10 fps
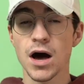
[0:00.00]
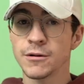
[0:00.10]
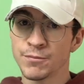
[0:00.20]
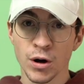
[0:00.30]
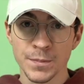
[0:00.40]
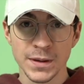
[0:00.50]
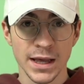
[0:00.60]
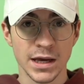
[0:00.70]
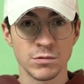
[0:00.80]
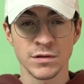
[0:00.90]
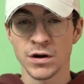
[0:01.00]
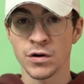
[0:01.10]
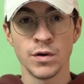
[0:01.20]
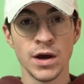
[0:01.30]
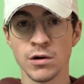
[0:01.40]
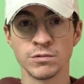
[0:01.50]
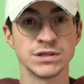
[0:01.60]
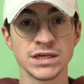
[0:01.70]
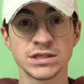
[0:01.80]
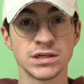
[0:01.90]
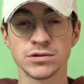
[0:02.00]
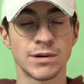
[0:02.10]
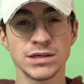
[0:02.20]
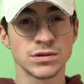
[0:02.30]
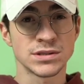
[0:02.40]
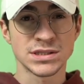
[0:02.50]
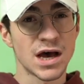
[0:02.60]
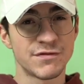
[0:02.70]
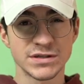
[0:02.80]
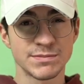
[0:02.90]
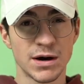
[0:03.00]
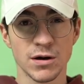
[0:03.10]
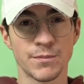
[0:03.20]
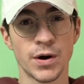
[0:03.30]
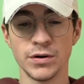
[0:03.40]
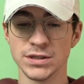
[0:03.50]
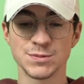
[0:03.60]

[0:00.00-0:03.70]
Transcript: unpopulated with no resistors or any sort of surface mount components